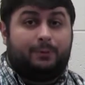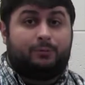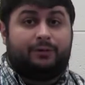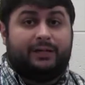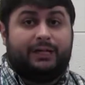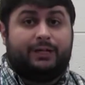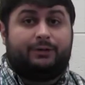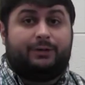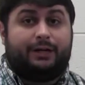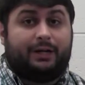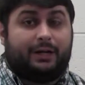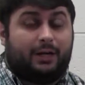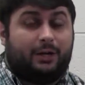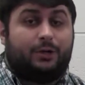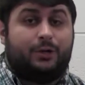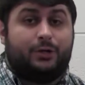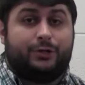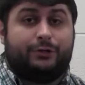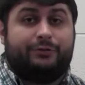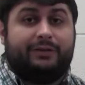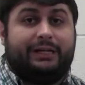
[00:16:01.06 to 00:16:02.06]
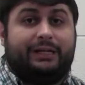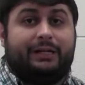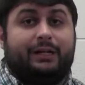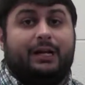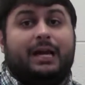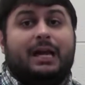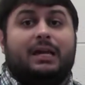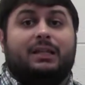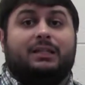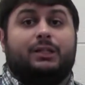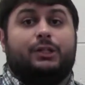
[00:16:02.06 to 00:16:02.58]
a reader, encourage a
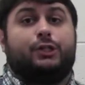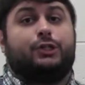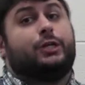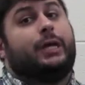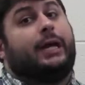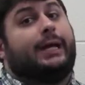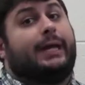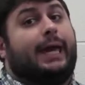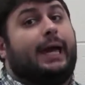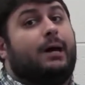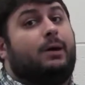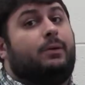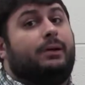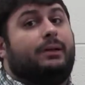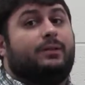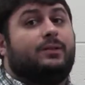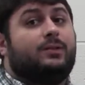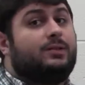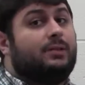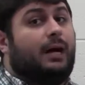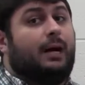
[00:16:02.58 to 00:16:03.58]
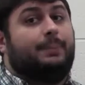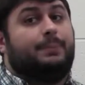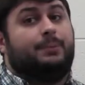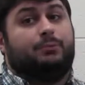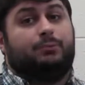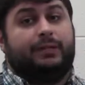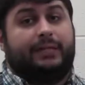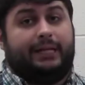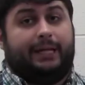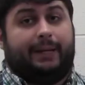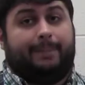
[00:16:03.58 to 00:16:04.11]
reader to check out and stop
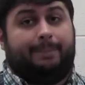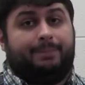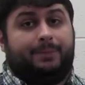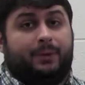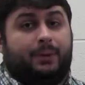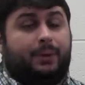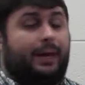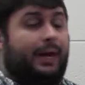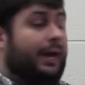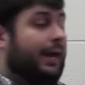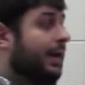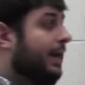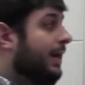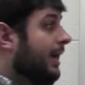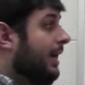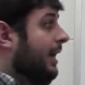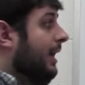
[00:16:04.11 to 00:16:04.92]
reading, okay?